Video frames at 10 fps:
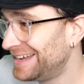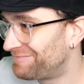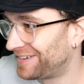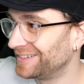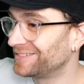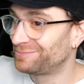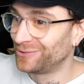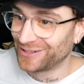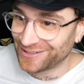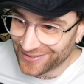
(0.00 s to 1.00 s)
Playing
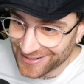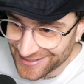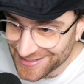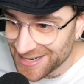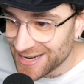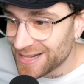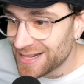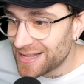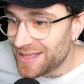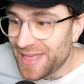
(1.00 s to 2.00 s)
sporting directors.
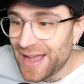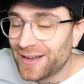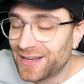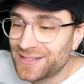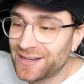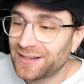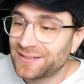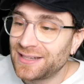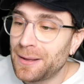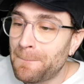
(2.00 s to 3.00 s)
They are
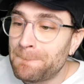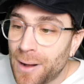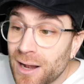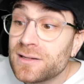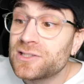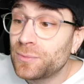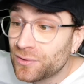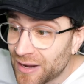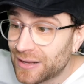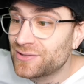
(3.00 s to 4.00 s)
conducting
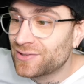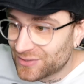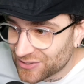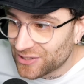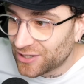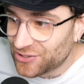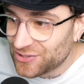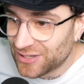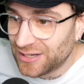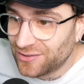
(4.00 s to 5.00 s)
multiple rounds of discussions and